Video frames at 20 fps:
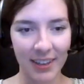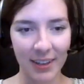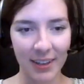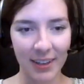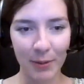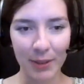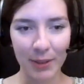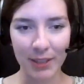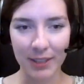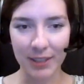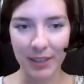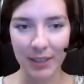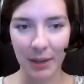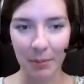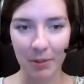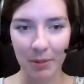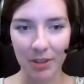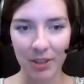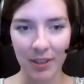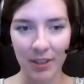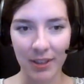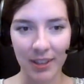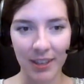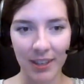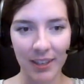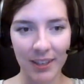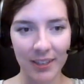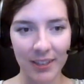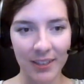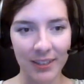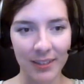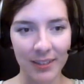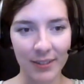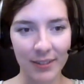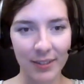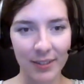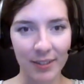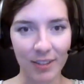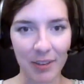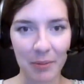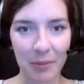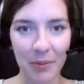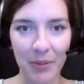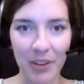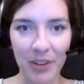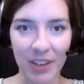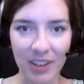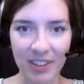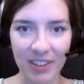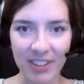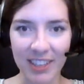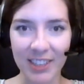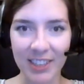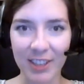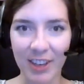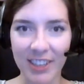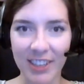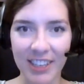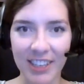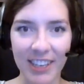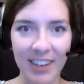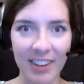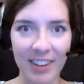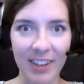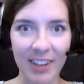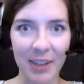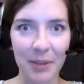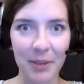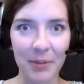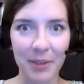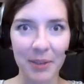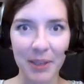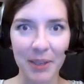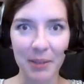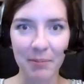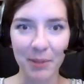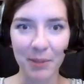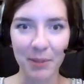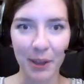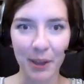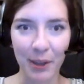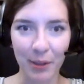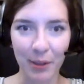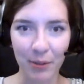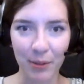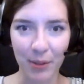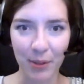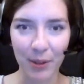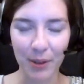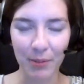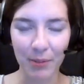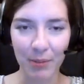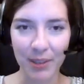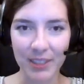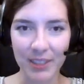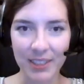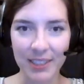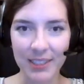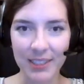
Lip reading: will establish, I think. Sorry, I'm over here like talking out loud while I'm looking through the places.